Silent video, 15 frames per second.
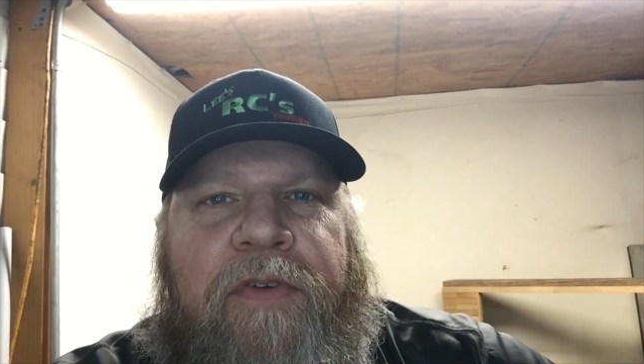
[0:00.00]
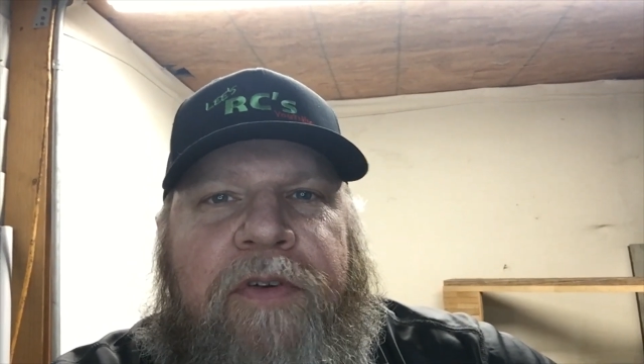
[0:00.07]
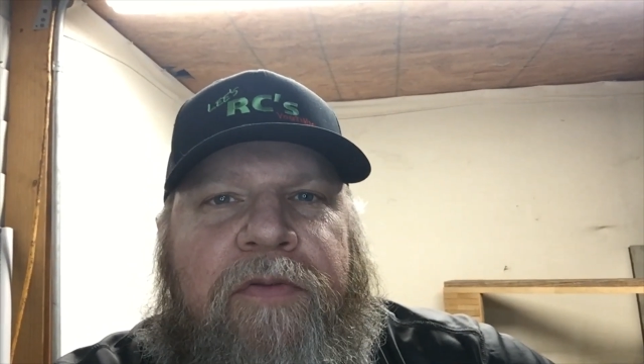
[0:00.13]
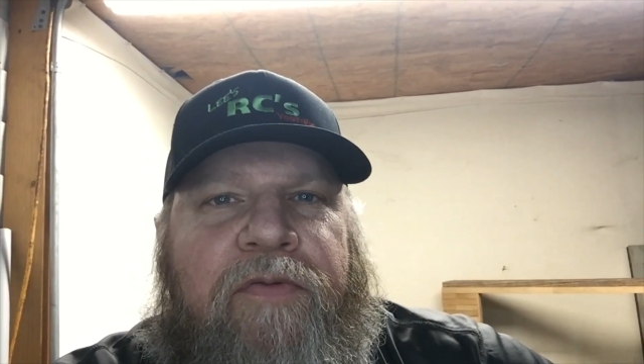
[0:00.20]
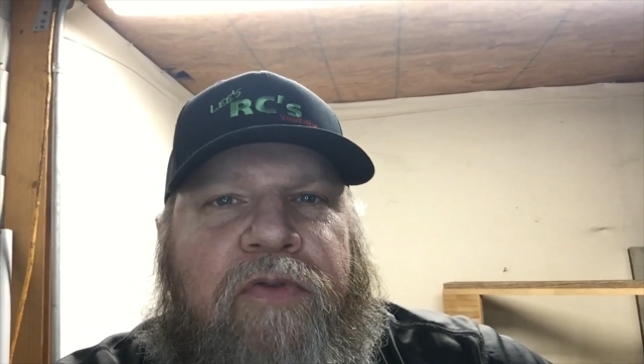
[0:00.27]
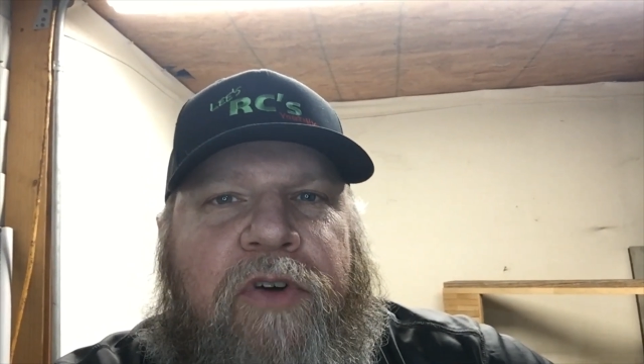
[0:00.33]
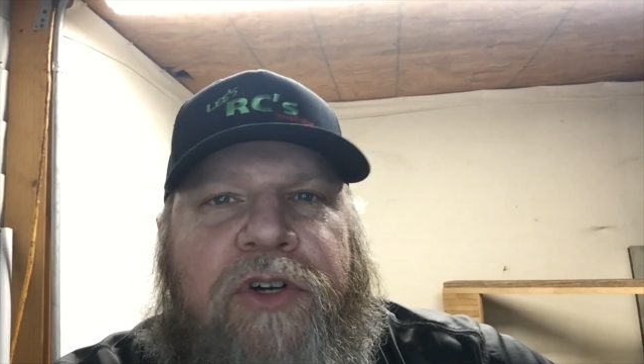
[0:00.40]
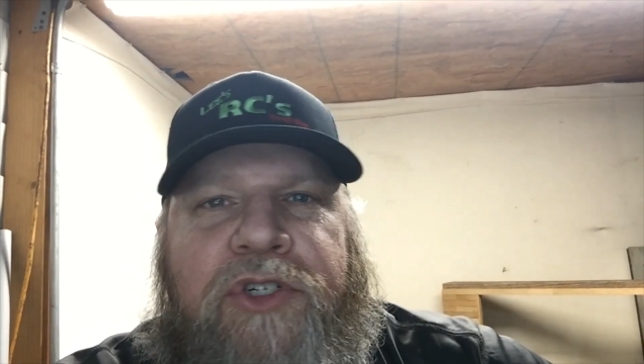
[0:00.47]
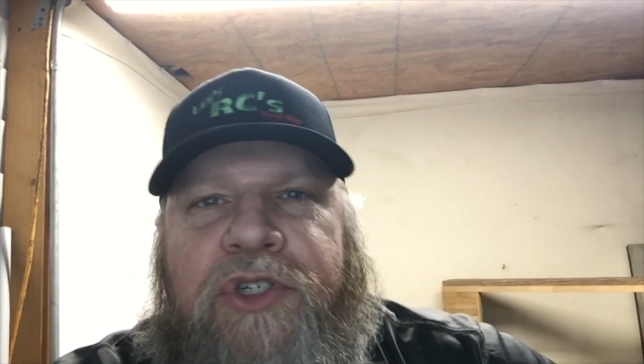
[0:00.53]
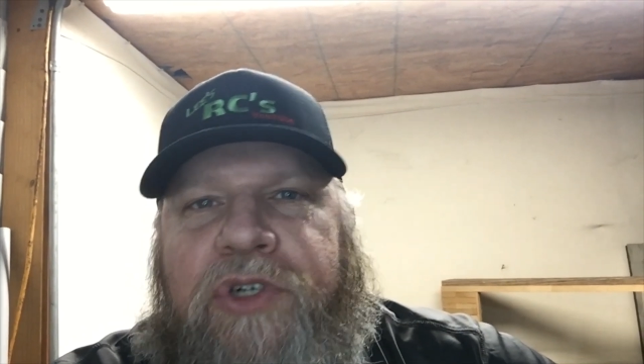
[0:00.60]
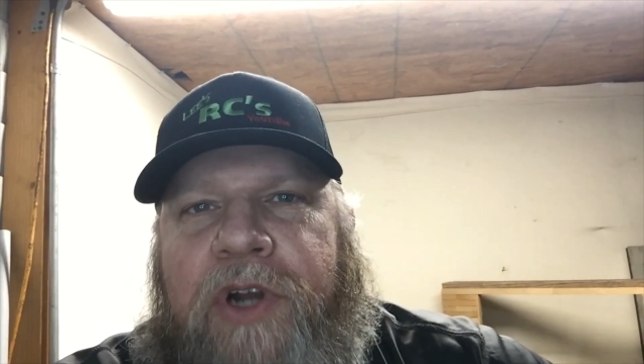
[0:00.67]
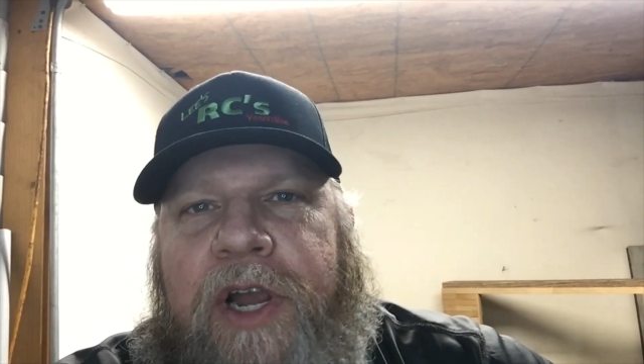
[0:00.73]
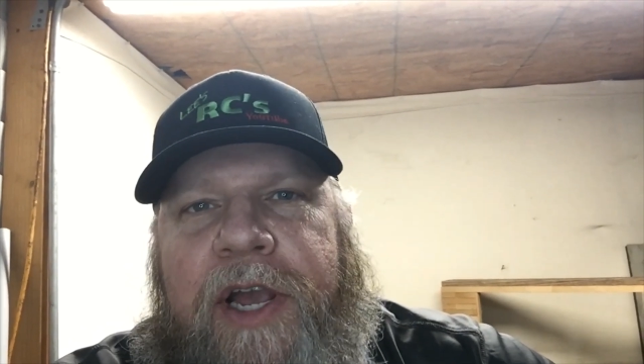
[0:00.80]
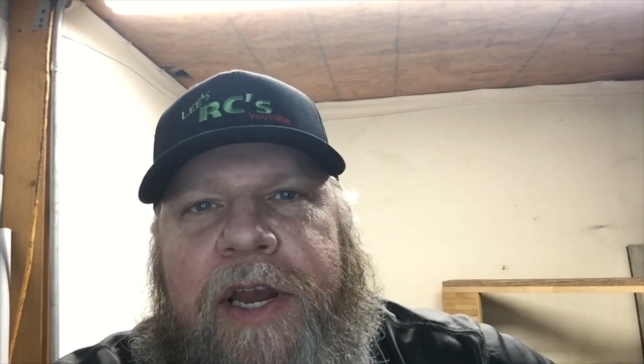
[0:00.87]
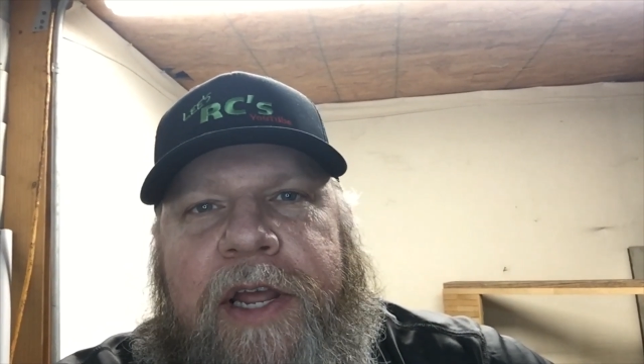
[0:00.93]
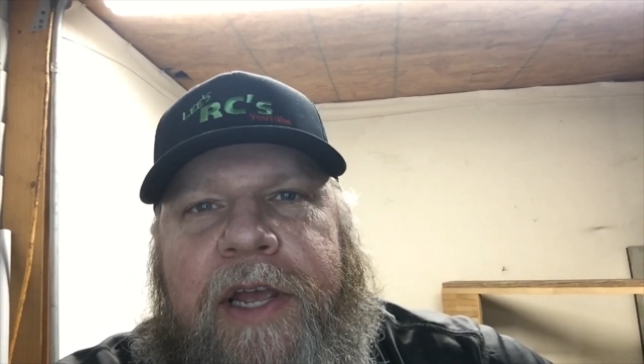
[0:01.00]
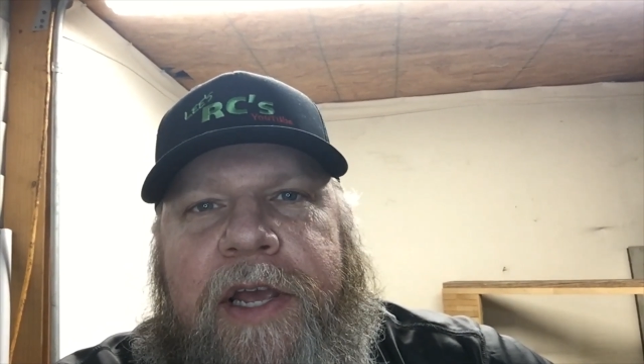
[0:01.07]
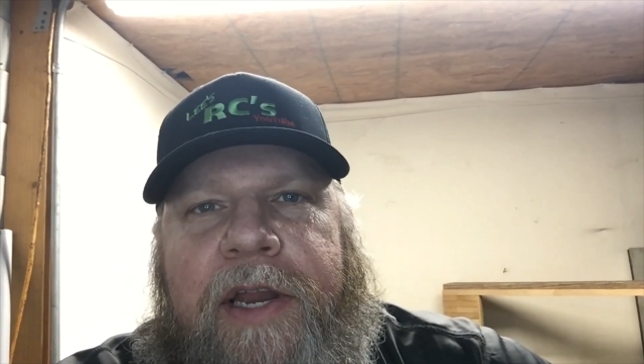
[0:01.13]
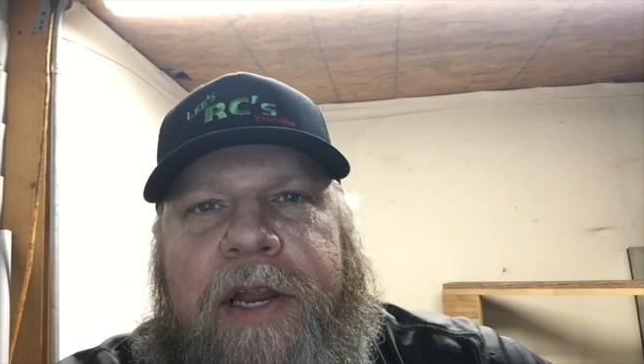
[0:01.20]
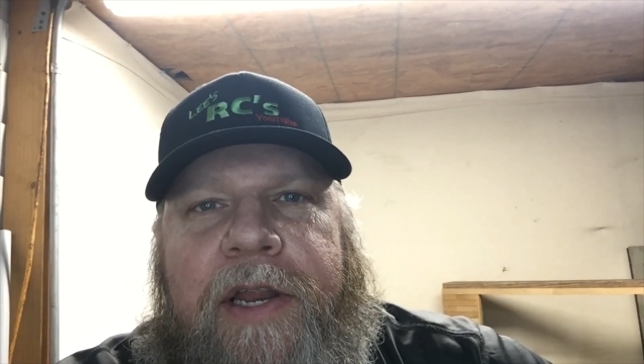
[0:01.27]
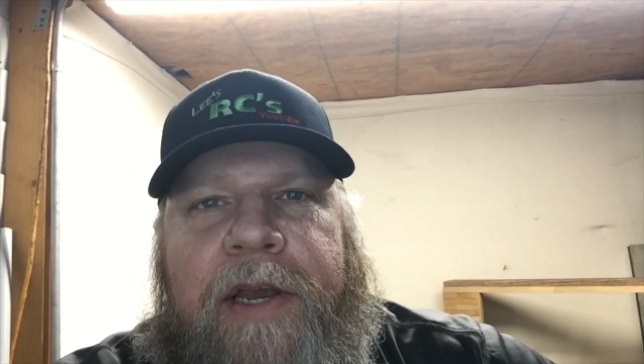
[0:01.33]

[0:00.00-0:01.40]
and frustrated